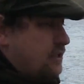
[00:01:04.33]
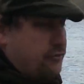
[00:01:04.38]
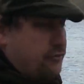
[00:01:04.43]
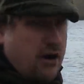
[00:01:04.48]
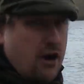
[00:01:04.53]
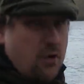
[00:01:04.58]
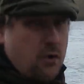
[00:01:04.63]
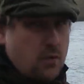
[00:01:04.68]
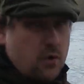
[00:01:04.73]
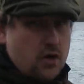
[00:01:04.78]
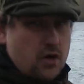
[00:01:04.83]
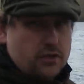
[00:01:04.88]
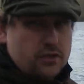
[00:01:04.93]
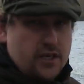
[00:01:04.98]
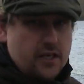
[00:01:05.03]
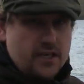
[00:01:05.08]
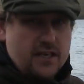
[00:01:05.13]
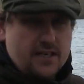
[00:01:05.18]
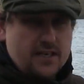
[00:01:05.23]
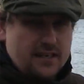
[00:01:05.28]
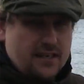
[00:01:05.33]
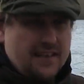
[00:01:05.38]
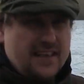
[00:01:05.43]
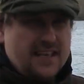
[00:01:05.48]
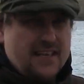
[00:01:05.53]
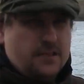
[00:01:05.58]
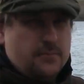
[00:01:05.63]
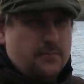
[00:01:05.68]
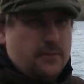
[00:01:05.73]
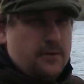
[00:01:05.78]
trout water. I
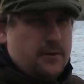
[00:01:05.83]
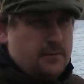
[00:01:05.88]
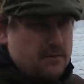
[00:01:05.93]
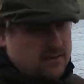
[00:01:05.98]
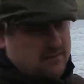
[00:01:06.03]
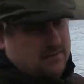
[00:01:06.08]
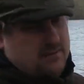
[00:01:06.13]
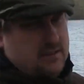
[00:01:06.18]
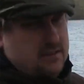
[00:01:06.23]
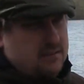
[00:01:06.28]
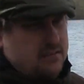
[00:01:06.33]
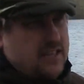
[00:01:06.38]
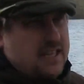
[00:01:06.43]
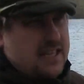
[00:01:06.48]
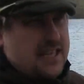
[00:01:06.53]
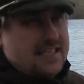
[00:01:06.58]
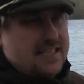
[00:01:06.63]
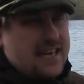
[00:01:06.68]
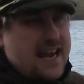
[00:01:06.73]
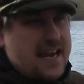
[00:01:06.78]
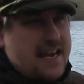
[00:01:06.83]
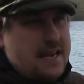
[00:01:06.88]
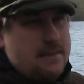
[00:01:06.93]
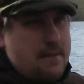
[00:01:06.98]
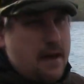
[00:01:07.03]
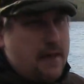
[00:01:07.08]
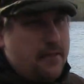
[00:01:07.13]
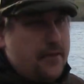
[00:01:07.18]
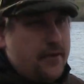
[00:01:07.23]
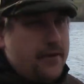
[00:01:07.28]
think it still is any
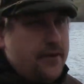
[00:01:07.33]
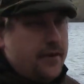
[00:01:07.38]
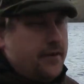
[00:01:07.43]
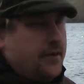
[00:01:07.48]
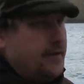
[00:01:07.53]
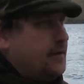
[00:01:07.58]
method.